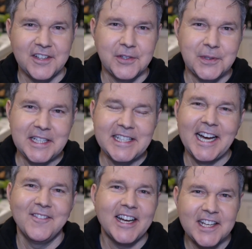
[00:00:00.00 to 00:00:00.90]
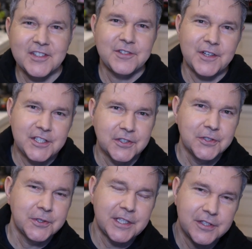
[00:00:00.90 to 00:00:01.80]
to The Rundown. My name is Victor
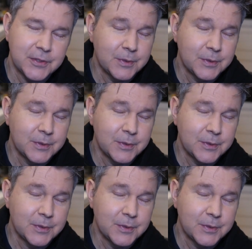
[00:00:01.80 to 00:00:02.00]
Lucas,